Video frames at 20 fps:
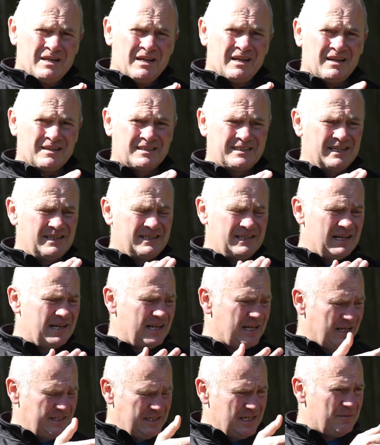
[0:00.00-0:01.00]
And I'm sitting there
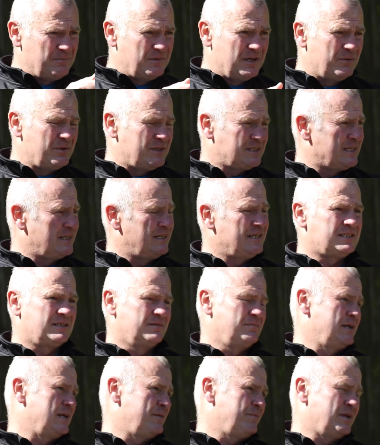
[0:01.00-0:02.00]
like I am now, and I said,
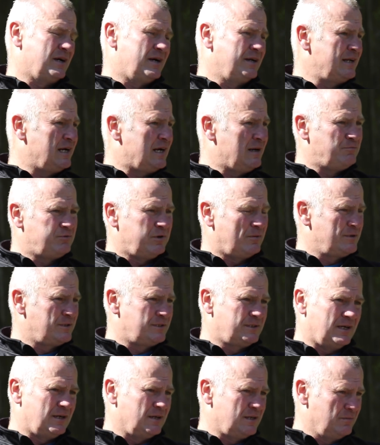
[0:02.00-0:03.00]
listen, mate, I know I
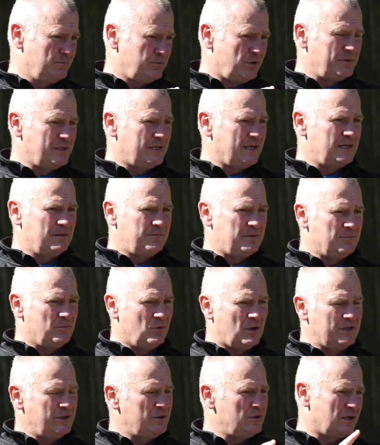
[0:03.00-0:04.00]
promised that I can probably get you a bit
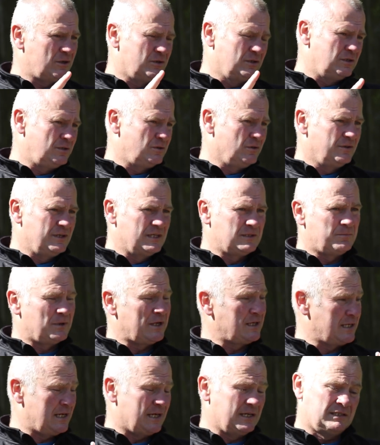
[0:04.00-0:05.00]
more. I know I could have done this,
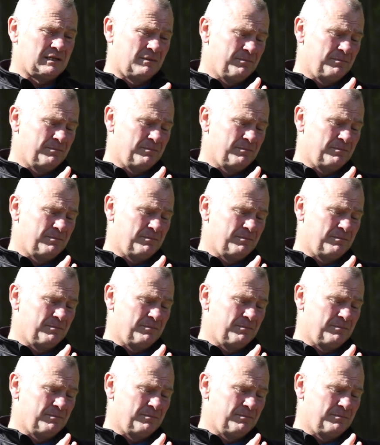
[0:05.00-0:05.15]
but I can't.